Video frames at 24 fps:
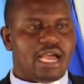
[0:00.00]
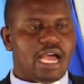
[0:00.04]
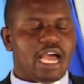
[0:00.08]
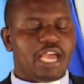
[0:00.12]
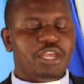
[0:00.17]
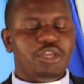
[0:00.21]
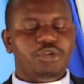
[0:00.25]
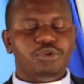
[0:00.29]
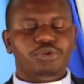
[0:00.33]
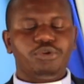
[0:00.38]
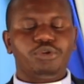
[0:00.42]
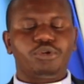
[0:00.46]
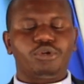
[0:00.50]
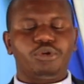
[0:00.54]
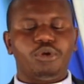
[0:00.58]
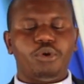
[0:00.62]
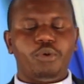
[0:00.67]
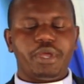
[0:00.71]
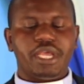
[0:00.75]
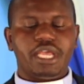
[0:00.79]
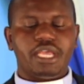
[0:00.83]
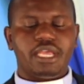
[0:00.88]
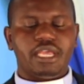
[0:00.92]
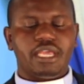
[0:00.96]
Are you
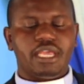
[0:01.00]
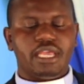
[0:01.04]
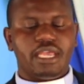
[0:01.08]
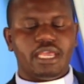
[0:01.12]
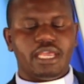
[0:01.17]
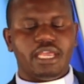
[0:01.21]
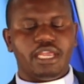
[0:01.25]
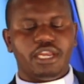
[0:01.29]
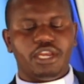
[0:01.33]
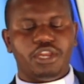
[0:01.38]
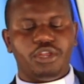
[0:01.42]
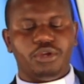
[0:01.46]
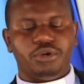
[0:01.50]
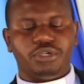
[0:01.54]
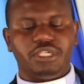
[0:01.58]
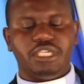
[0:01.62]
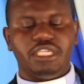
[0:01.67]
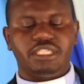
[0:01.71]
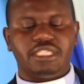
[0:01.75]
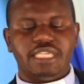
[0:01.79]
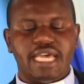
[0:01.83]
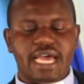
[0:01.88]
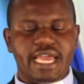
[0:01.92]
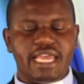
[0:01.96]
growing in your
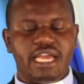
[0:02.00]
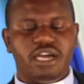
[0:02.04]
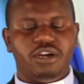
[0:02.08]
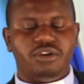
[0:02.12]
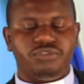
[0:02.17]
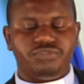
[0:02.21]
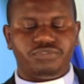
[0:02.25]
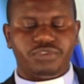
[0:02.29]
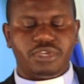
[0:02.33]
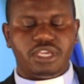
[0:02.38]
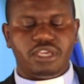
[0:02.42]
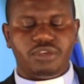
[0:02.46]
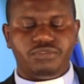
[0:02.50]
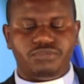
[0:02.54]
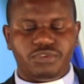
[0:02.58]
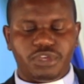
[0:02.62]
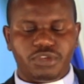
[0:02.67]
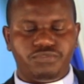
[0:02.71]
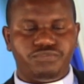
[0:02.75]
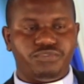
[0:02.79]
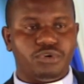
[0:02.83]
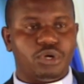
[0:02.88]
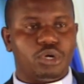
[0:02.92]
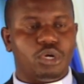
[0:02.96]
desire of
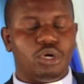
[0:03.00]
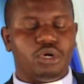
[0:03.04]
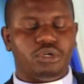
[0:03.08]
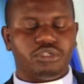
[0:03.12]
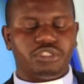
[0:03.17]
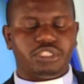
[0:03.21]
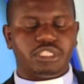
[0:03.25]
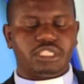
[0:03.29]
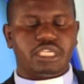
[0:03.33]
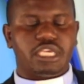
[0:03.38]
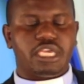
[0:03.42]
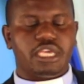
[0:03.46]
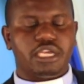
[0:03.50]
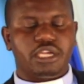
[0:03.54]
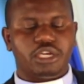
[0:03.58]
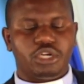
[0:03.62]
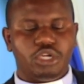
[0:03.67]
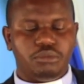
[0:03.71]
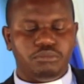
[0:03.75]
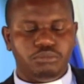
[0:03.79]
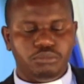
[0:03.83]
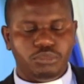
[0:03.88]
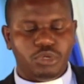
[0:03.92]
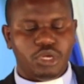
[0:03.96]
giving for God's
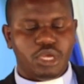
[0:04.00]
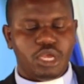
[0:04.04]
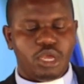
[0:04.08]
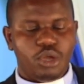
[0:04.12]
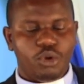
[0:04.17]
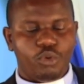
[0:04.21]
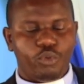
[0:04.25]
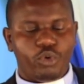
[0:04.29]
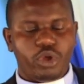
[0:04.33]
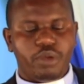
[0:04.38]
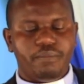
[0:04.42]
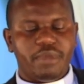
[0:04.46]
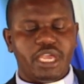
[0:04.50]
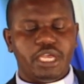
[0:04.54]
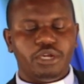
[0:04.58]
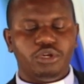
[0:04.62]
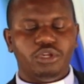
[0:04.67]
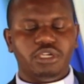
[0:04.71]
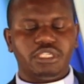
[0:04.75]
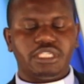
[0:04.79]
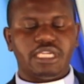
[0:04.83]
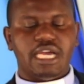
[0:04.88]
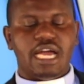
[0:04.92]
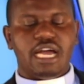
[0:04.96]
kingdom? We may
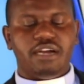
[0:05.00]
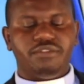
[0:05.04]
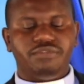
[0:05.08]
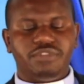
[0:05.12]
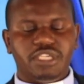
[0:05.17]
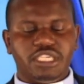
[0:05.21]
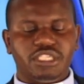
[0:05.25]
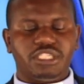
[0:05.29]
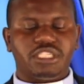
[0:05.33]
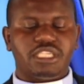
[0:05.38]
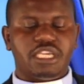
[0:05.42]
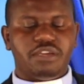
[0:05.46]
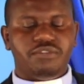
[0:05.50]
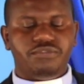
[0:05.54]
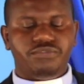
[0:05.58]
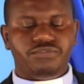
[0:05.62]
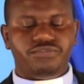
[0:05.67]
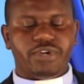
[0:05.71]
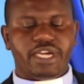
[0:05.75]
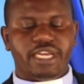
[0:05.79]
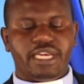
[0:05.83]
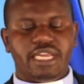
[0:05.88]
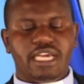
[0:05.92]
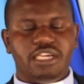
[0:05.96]
not have the same
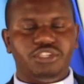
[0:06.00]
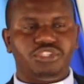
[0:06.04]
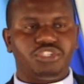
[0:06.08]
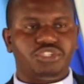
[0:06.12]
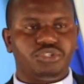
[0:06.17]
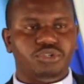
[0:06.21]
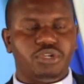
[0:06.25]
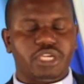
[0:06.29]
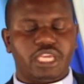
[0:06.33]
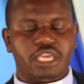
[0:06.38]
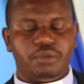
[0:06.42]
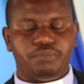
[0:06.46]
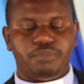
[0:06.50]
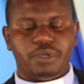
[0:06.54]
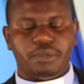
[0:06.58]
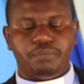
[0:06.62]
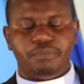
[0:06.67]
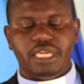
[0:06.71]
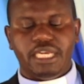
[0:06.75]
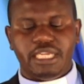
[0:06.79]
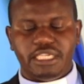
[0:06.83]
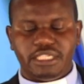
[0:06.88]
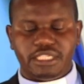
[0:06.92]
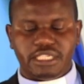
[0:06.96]
financial
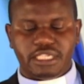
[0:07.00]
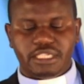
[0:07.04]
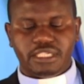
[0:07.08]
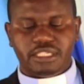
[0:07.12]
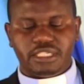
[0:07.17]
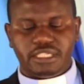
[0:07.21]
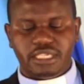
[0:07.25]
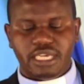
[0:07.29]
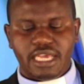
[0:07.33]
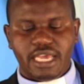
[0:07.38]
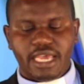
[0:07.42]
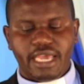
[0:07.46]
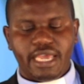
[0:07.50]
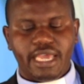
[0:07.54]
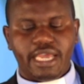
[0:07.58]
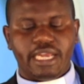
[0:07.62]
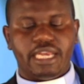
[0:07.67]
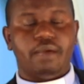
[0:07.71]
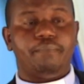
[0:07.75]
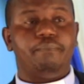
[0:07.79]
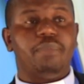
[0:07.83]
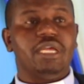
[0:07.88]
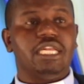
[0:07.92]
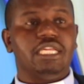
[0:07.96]
capabilities
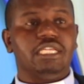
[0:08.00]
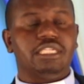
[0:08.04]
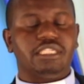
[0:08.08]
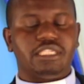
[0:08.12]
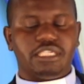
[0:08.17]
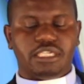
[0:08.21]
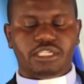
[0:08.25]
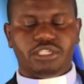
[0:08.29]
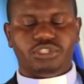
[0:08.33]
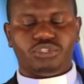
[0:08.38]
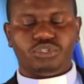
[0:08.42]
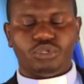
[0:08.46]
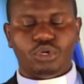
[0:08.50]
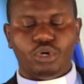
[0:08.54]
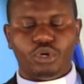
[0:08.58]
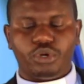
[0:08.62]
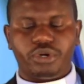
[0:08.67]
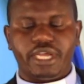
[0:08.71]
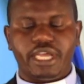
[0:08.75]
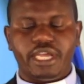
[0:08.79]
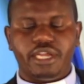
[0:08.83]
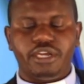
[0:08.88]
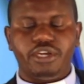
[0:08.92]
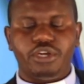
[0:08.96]
and abilities
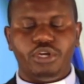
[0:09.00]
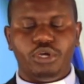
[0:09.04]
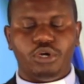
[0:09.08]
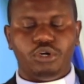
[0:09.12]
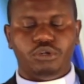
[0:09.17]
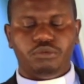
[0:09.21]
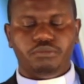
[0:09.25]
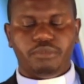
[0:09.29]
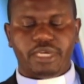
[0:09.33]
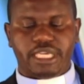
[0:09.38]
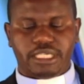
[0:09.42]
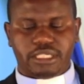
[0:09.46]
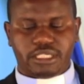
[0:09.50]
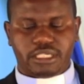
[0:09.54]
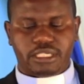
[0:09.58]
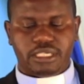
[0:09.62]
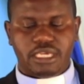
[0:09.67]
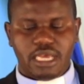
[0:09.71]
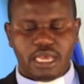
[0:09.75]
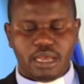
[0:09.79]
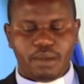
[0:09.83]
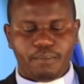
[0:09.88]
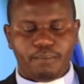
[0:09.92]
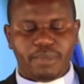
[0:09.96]
or endowment,
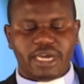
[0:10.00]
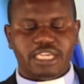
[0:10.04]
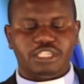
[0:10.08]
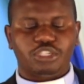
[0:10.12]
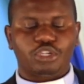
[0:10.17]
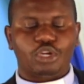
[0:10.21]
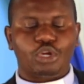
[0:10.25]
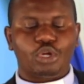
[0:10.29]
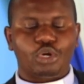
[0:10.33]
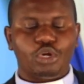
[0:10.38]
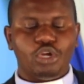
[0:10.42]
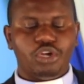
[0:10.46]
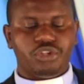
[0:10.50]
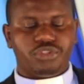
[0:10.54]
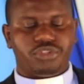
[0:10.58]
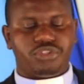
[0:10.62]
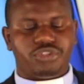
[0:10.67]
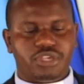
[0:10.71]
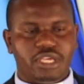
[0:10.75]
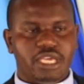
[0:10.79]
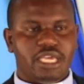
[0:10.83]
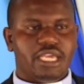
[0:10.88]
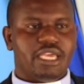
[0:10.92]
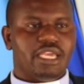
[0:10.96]
but
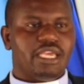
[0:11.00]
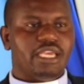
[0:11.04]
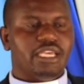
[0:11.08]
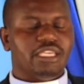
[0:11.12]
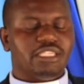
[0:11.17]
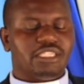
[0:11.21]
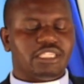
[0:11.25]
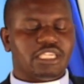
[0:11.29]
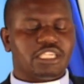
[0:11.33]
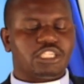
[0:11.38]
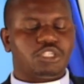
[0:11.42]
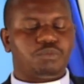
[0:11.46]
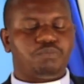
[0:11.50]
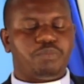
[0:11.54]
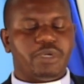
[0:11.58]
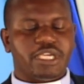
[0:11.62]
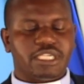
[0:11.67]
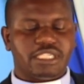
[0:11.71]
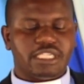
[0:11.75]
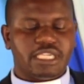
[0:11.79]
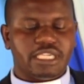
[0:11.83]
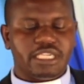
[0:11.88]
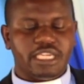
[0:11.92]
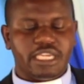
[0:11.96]
growth is
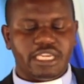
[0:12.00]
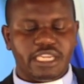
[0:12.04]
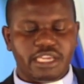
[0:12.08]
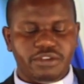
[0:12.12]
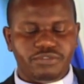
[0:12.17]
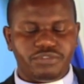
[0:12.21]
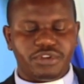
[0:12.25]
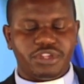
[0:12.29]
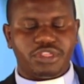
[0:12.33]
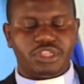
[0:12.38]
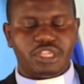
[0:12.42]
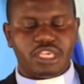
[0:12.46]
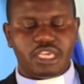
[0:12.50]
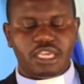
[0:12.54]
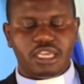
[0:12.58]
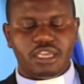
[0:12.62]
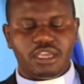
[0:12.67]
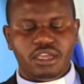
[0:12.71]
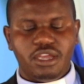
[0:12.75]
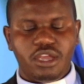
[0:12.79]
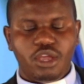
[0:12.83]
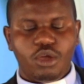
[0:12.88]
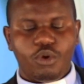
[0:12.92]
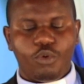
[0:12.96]
expected in
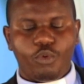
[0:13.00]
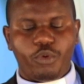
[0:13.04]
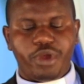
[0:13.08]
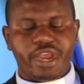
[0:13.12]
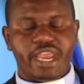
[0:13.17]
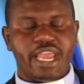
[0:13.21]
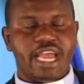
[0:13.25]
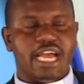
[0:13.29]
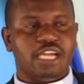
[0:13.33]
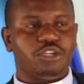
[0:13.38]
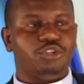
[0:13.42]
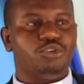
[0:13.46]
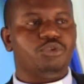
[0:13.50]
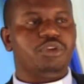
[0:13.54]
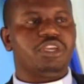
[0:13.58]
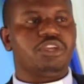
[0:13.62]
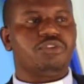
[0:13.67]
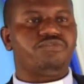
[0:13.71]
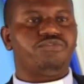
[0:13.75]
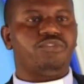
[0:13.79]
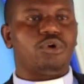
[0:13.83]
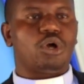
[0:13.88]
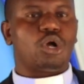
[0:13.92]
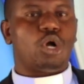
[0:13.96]
everything we are
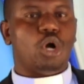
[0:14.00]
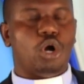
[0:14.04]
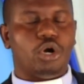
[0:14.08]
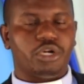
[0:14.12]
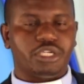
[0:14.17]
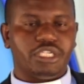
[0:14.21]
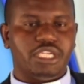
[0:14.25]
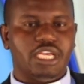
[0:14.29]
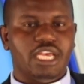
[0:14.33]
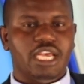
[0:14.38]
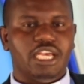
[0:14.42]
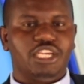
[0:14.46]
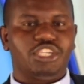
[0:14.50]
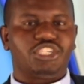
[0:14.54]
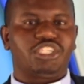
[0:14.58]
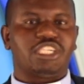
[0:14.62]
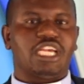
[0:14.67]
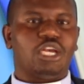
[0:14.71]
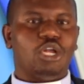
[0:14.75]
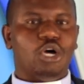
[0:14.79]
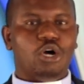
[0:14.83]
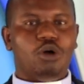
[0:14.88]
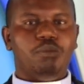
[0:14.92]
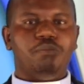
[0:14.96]
doing for God.
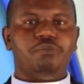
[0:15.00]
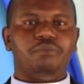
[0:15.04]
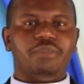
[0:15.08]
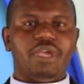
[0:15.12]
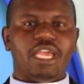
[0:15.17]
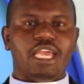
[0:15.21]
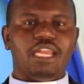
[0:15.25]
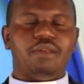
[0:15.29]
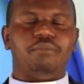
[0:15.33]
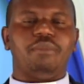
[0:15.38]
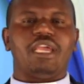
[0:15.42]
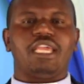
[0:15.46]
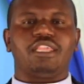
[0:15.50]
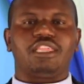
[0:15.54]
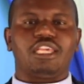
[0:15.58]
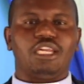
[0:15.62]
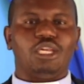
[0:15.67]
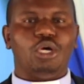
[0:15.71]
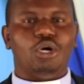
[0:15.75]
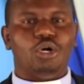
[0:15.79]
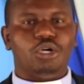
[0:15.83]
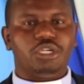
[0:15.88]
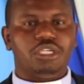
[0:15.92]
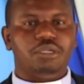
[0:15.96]
Shalom, and may the
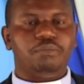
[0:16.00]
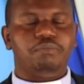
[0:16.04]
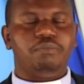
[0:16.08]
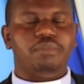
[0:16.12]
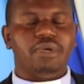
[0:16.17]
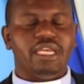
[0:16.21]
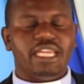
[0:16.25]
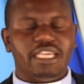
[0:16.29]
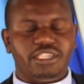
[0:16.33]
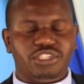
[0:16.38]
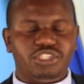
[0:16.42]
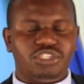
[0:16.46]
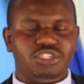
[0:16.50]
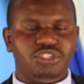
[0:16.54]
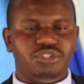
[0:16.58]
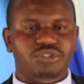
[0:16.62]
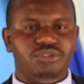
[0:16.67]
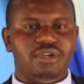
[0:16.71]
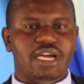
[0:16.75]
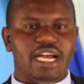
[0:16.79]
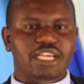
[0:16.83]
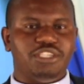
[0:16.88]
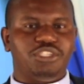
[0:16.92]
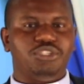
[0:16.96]
Lord bless
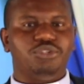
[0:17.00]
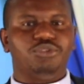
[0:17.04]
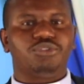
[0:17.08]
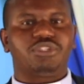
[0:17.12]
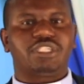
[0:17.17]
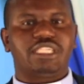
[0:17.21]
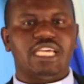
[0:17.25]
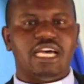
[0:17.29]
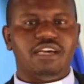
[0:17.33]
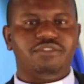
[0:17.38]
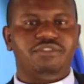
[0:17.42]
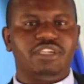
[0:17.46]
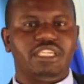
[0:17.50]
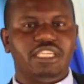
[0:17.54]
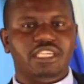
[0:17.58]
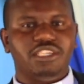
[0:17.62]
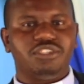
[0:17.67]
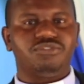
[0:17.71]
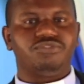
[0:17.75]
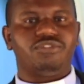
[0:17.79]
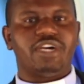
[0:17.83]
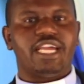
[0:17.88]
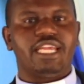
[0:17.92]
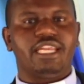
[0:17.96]
you as you serve in
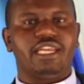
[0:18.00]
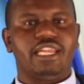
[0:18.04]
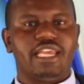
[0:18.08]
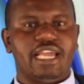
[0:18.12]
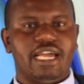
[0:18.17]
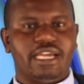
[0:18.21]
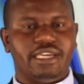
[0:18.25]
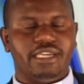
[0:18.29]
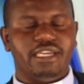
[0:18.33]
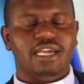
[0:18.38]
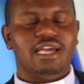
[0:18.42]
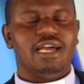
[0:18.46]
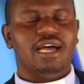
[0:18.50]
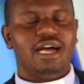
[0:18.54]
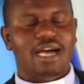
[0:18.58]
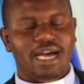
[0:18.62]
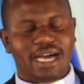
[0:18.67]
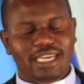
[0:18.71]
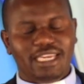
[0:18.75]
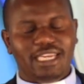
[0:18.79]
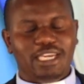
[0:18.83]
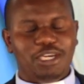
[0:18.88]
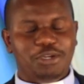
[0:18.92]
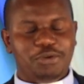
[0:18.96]
His vineyard.
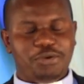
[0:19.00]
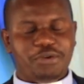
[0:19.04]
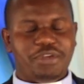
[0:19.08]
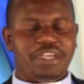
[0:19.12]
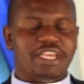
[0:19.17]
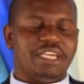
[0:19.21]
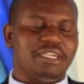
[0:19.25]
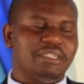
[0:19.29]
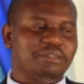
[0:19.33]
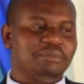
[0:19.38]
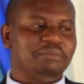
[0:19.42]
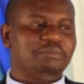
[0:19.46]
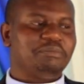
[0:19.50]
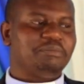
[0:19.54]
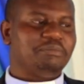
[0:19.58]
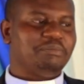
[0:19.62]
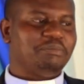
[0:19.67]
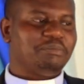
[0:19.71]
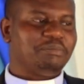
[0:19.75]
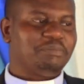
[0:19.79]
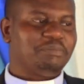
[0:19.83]
Hallelujah.